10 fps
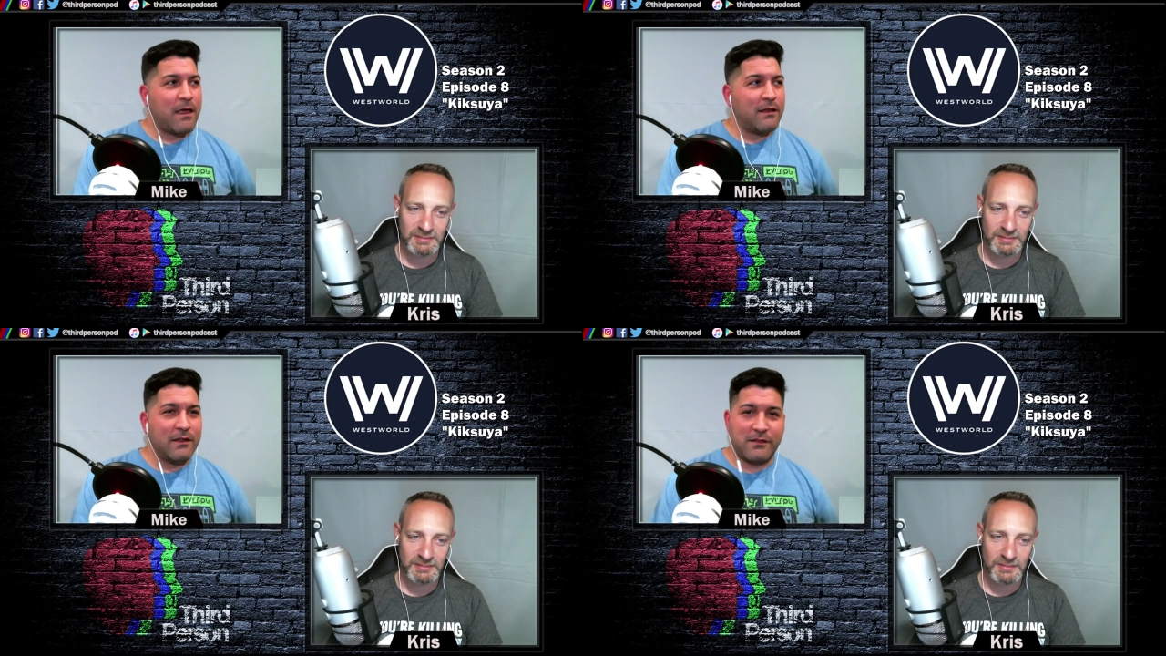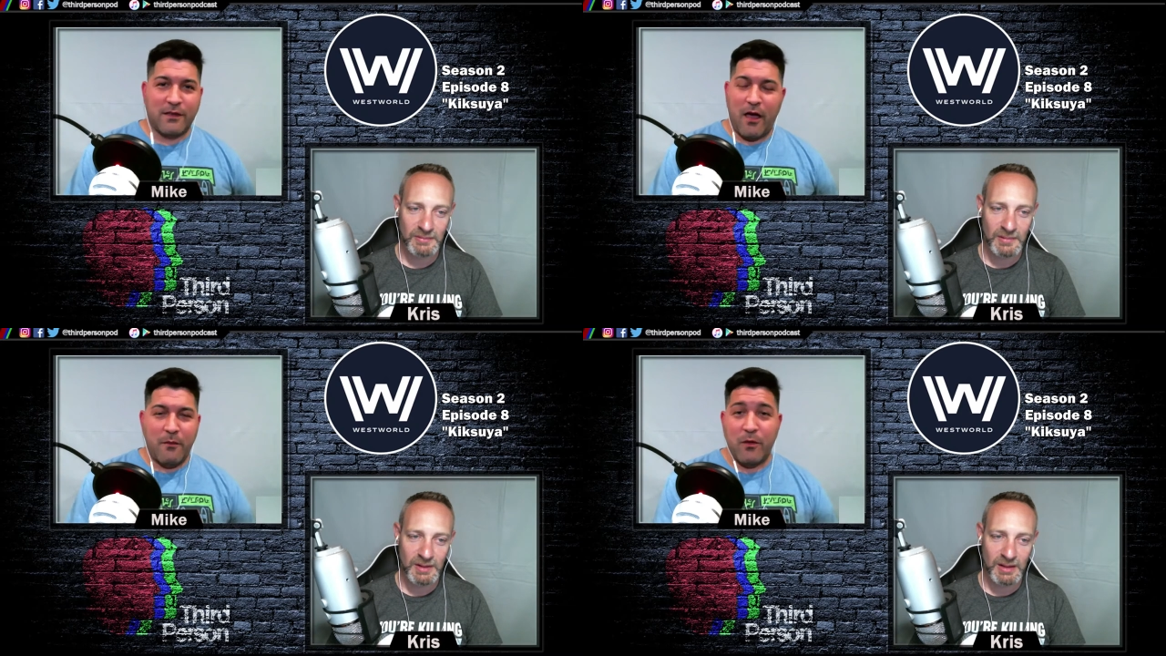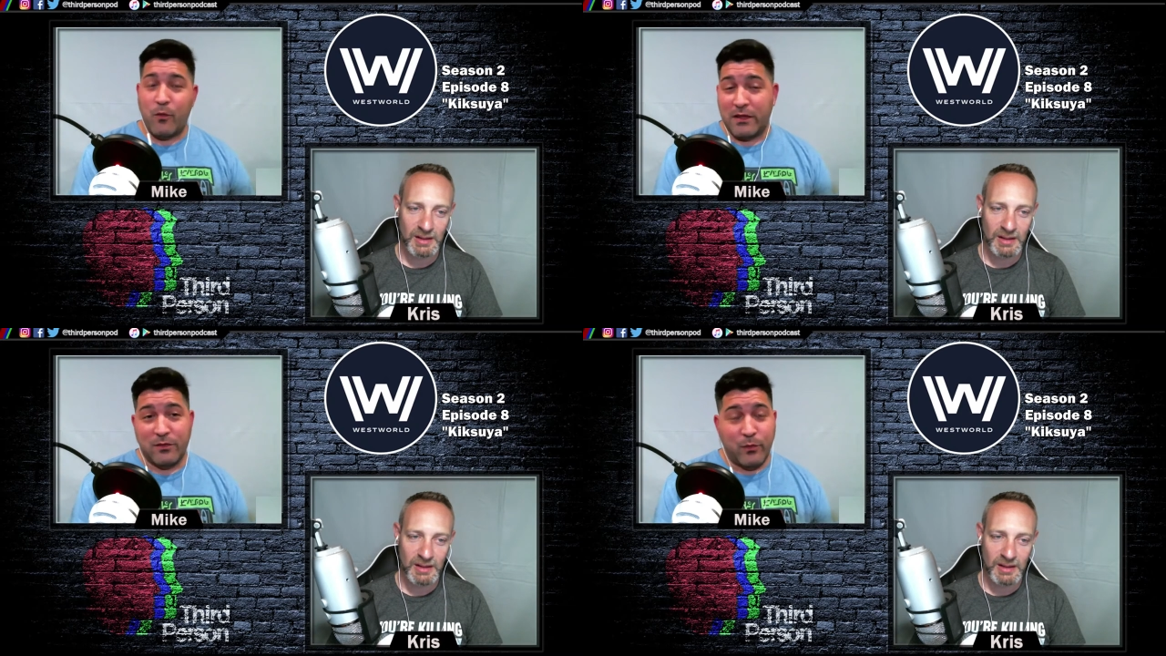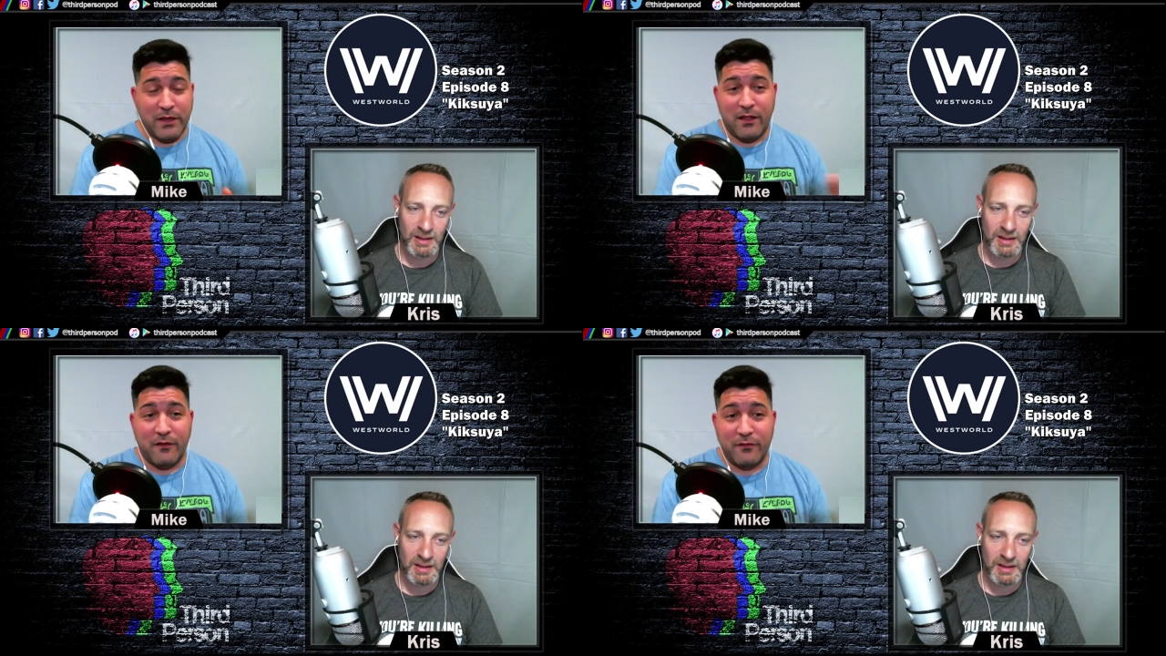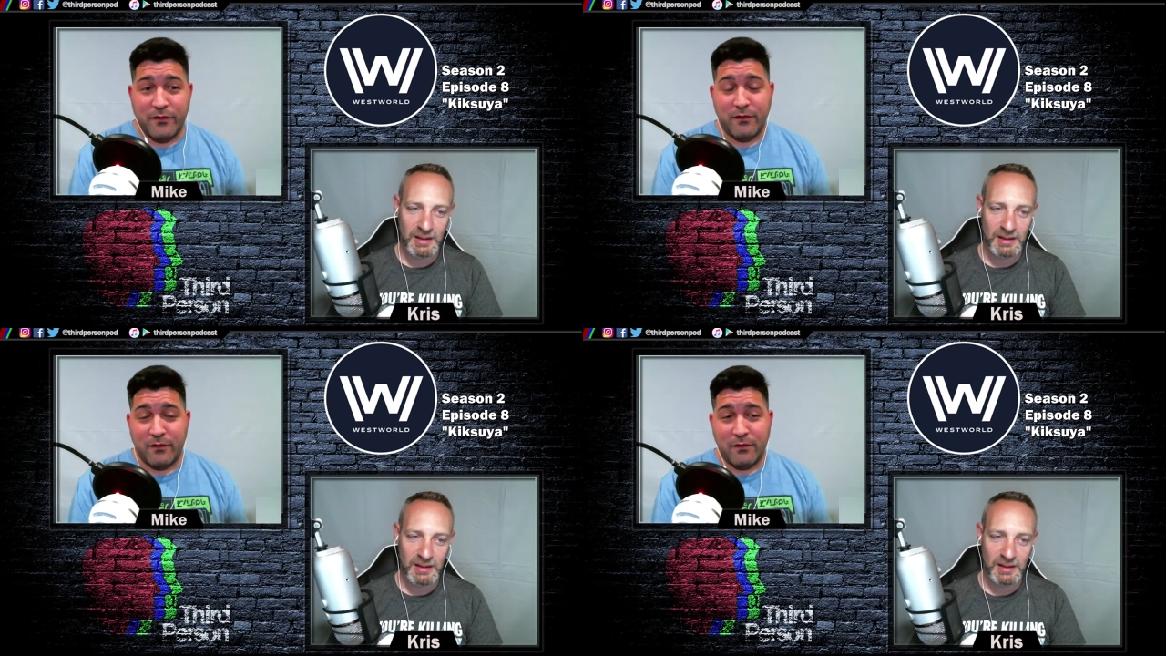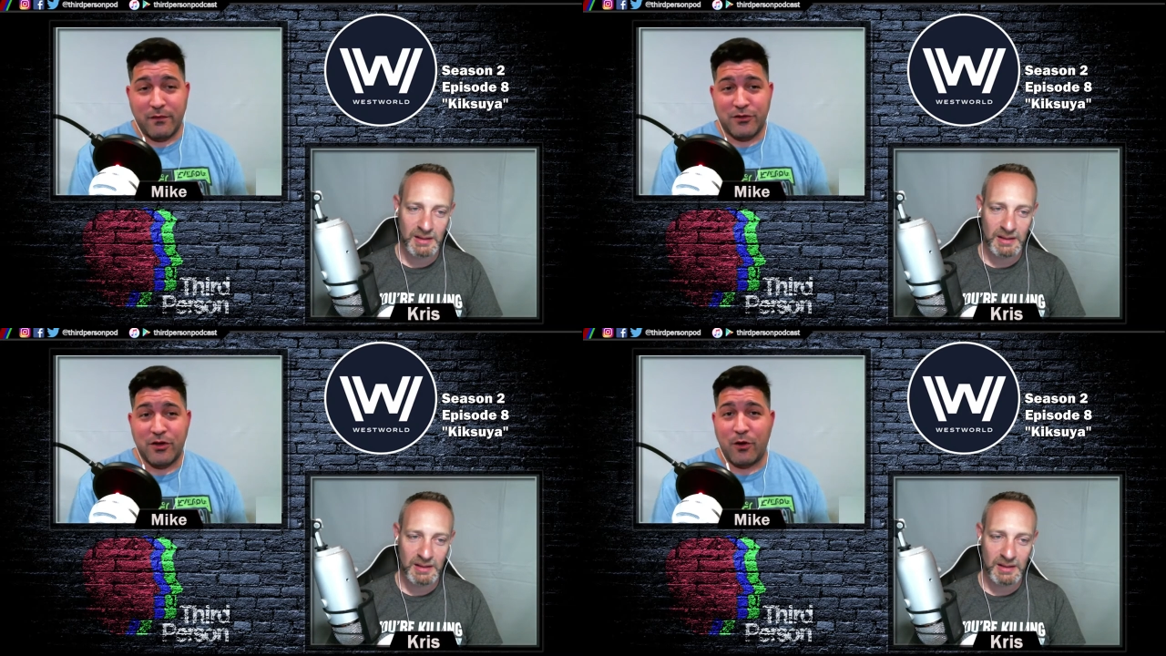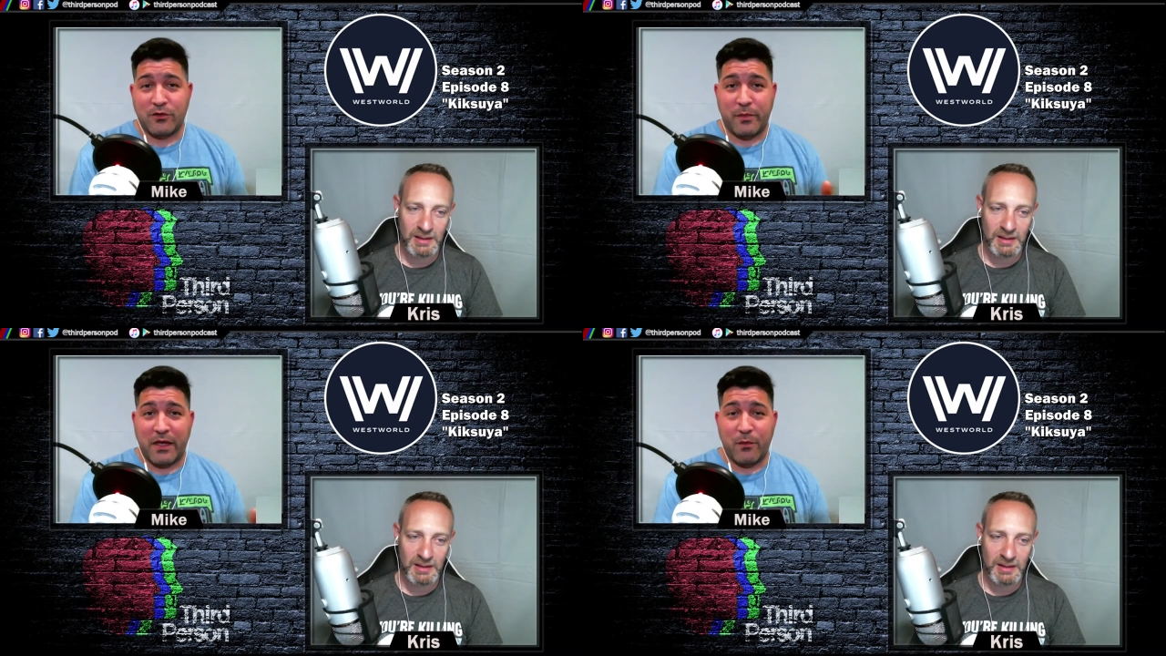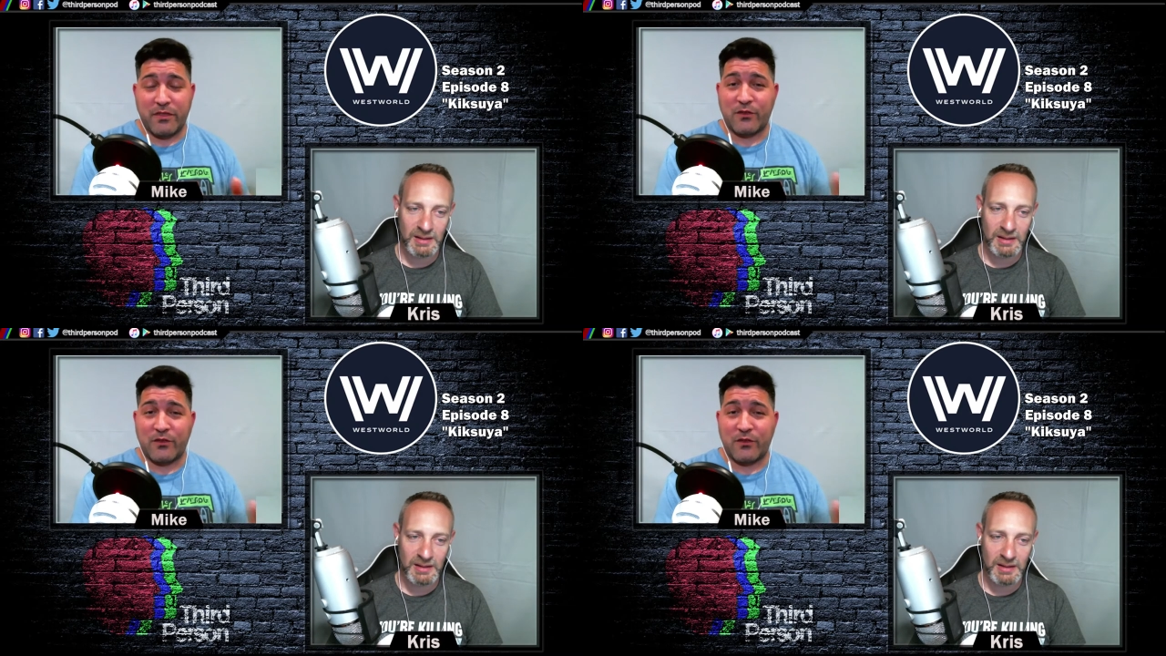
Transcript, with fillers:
Speaker 1: listen, I mean, we we loved the show to begin with.